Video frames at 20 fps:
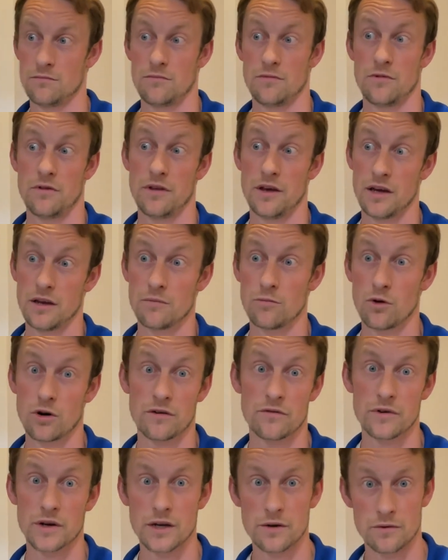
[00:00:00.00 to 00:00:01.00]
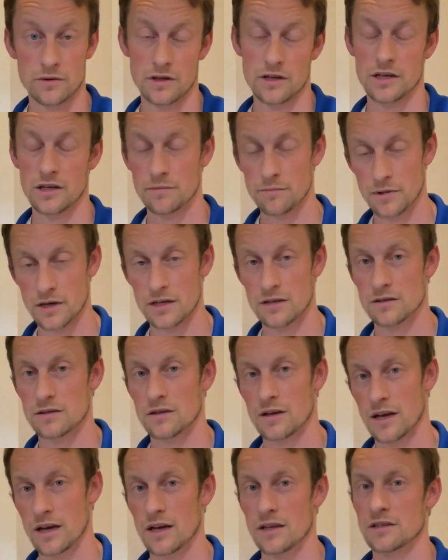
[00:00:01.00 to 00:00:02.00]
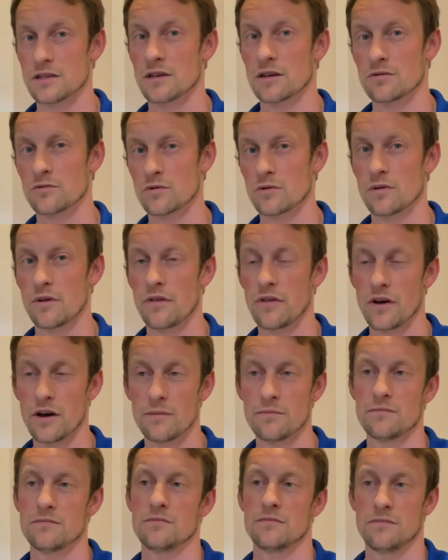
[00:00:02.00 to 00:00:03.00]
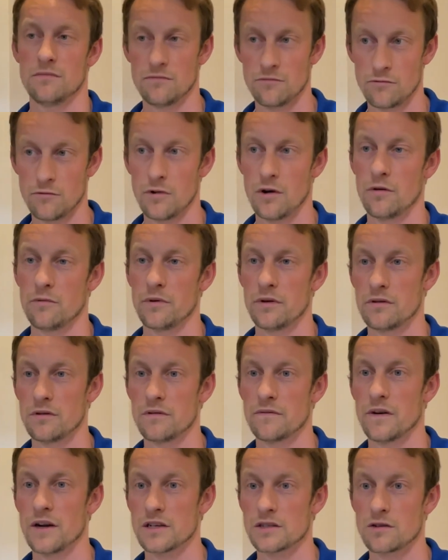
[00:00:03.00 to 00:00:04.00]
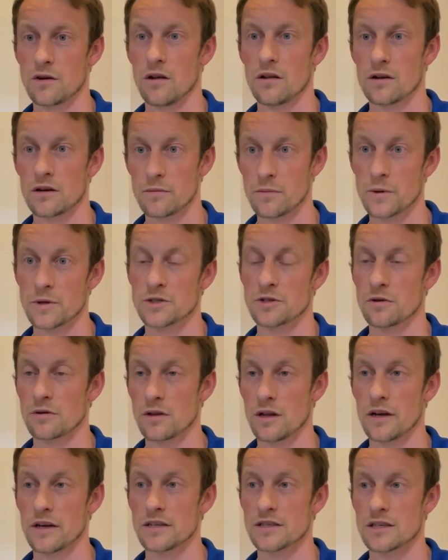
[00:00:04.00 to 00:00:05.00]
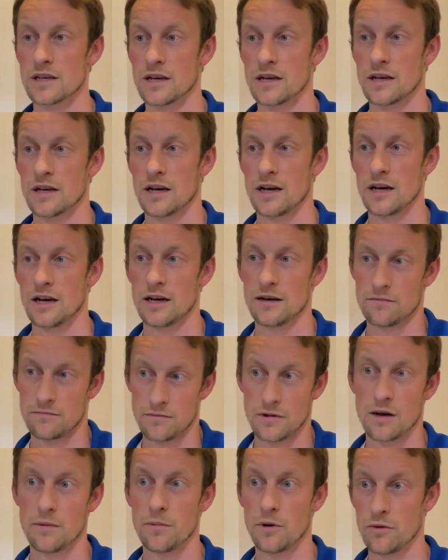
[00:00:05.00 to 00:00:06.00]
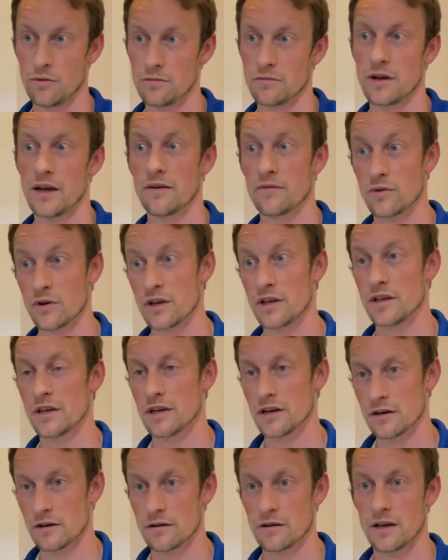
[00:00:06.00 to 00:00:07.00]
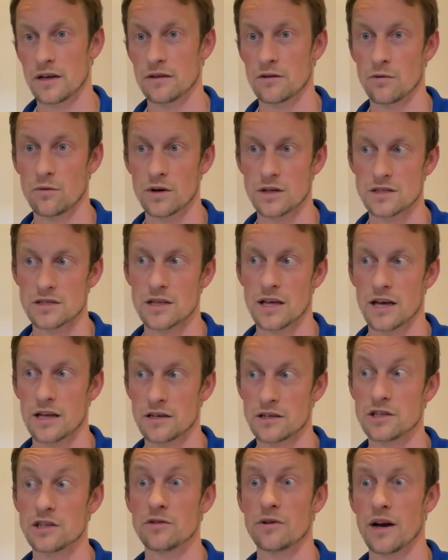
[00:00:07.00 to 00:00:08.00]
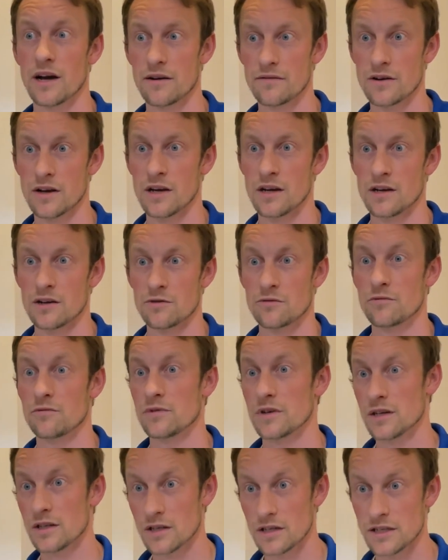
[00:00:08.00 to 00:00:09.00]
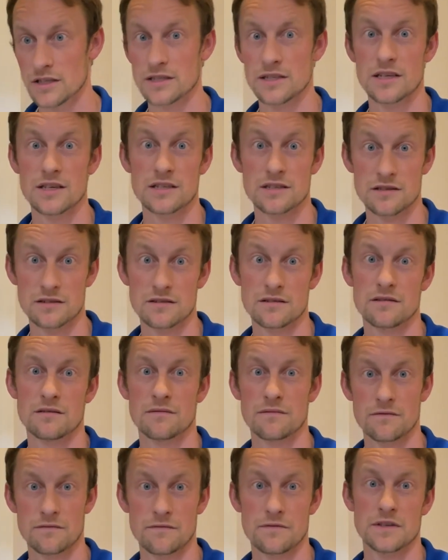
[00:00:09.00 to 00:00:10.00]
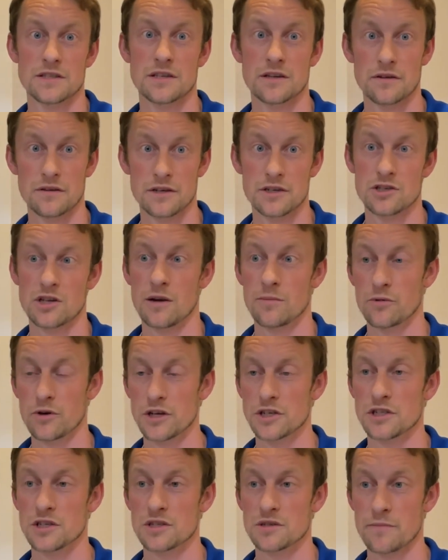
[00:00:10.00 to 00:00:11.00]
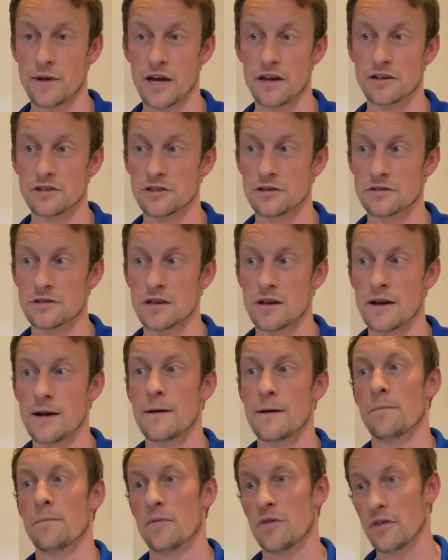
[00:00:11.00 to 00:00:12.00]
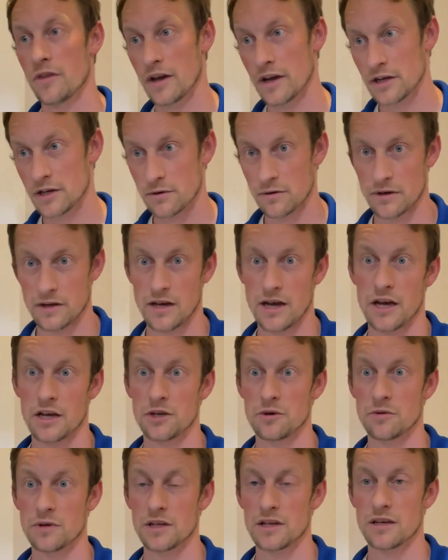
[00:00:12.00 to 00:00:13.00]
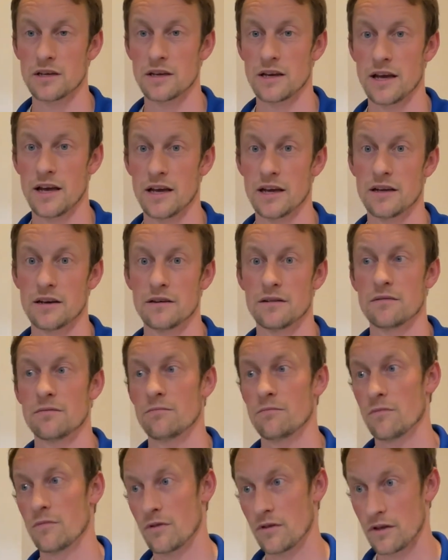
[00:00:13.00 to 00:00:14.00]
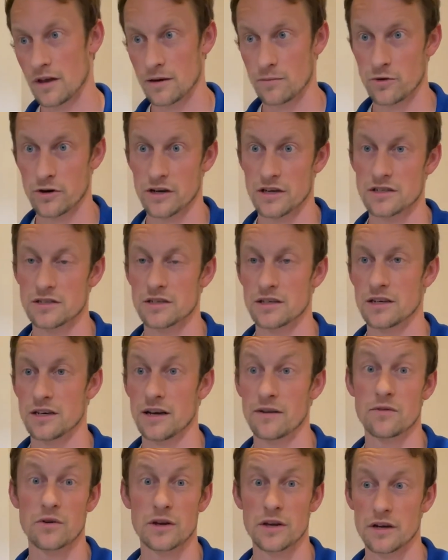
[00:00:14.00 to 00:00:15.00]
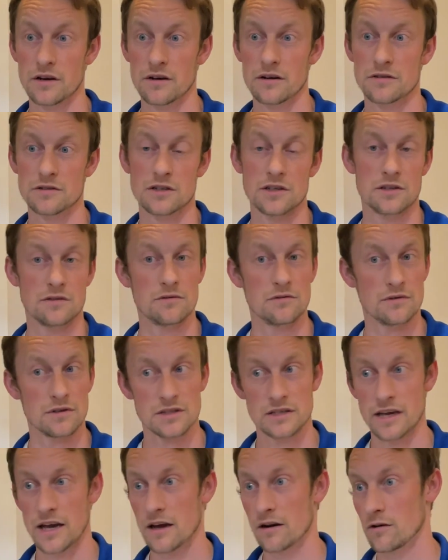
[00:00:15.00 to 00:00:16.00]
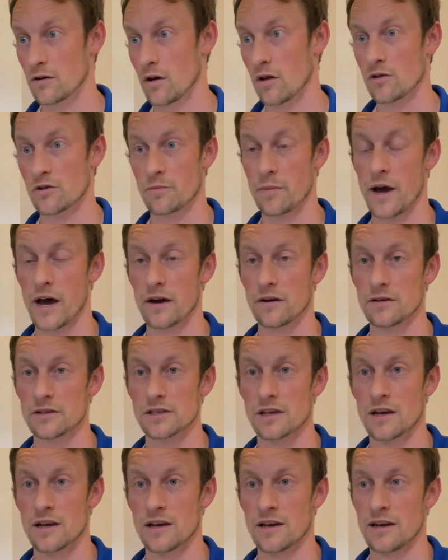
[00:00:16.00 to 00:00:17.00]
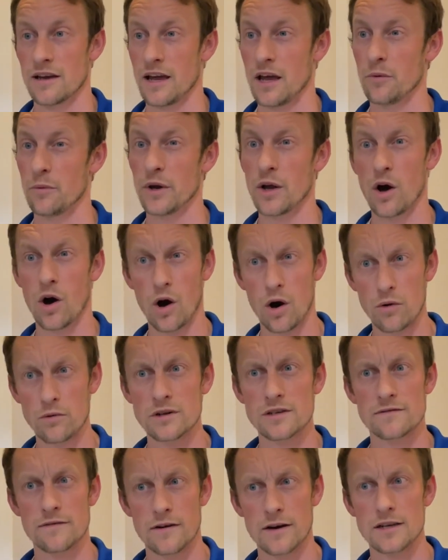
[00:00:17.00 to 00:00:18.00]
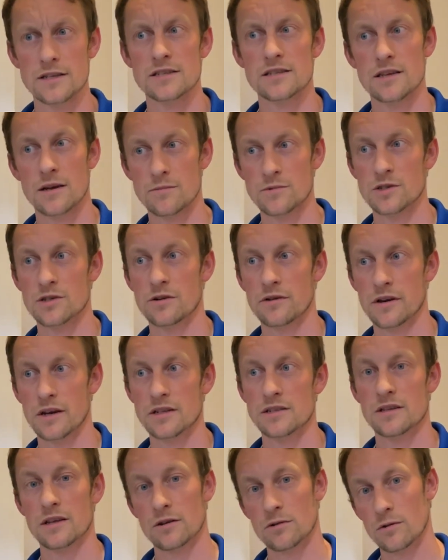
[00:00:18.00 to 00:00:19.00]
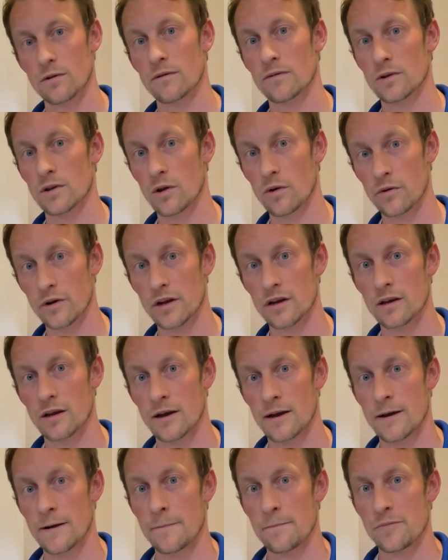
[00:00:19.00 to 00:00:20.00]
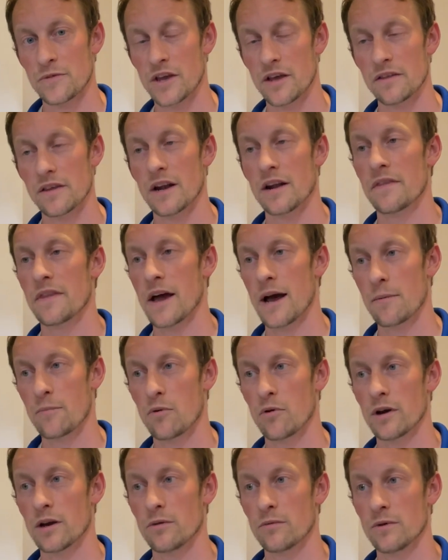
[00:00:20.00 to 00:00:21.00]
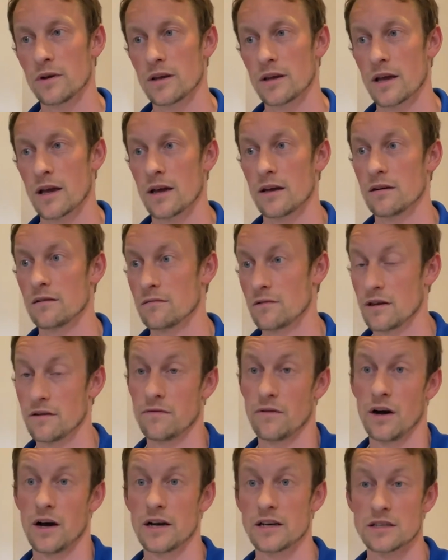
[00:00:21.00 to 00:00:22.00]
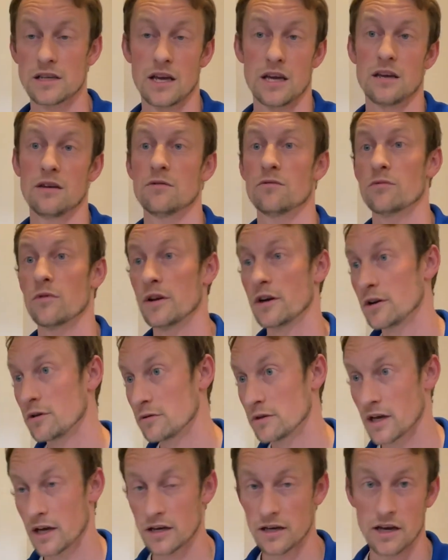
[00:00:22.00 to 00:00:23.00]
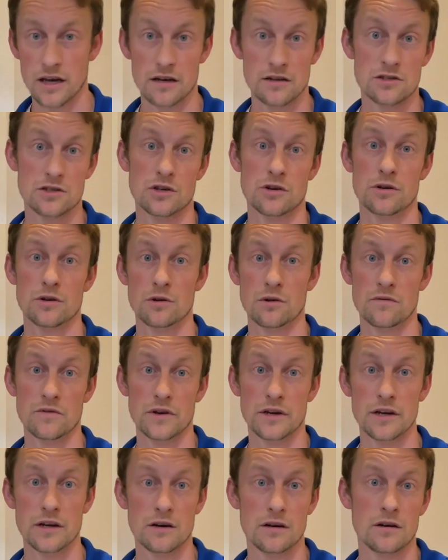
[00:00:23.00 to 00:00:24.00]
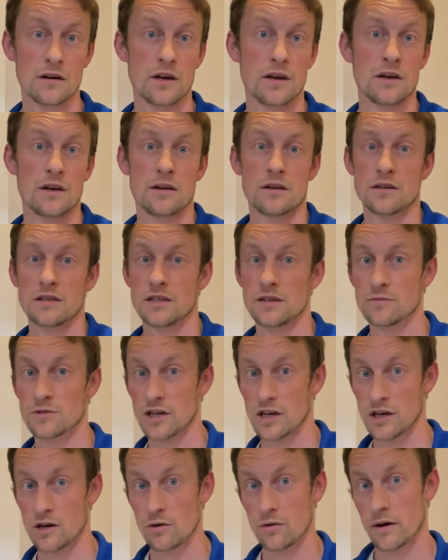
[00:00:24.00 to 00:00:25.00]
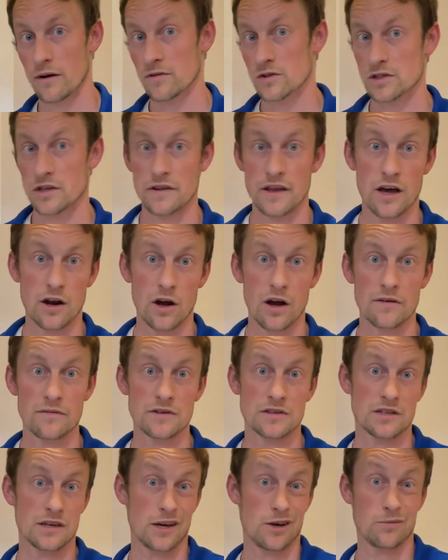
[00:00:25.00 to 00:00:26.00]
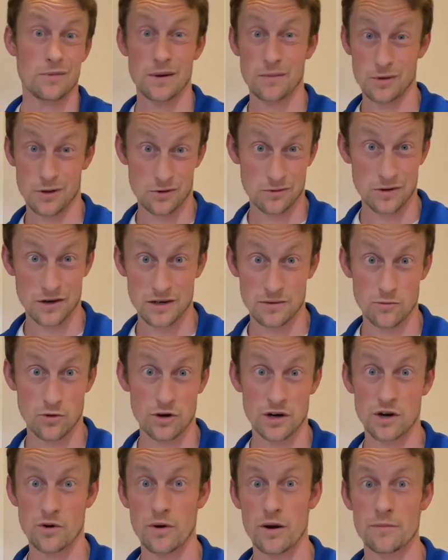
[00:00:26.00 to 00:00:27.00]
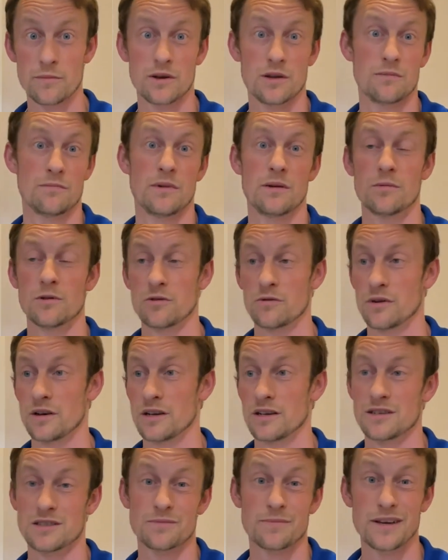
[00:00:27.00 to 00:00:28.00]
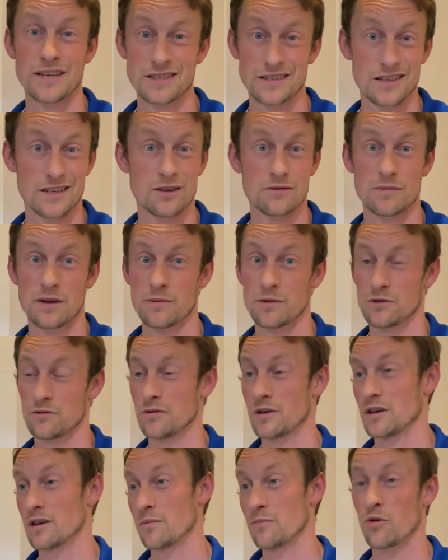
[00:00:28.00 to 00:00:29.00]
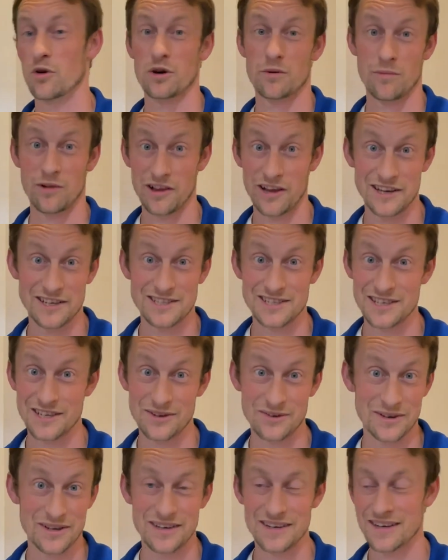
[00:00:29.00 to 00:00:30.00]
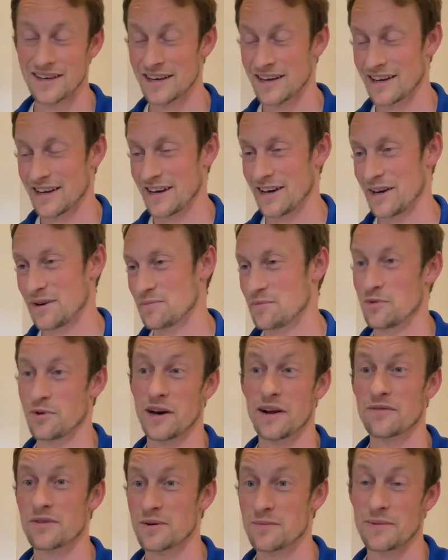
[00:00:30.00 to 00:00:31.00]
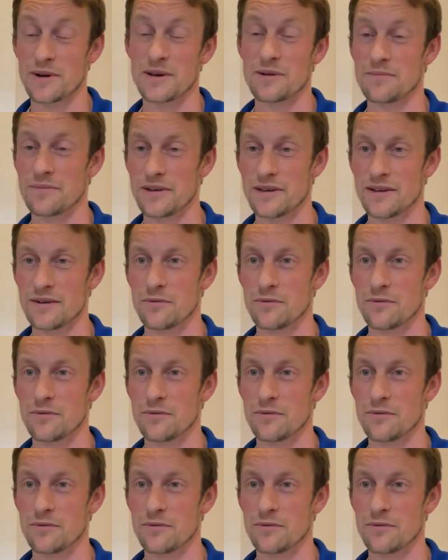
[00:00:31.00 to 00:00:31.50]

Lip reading: then more frequently. But as a good rule of thumb, we would advise to all our commercial clients about every year. And the ones that do have really seasoned facilities operations managers, they do it annually. And they bring us in every year to do a scan on all their panels. And we always find some circuits that are overloaded. And then at that point, we can advise, hey, run a new dedicated circuit over here, seems like whoever's in that office now, maybe they're running more equipment, maybe they're running a space heater, maybe they're running a portable AC unit, whatever it might be,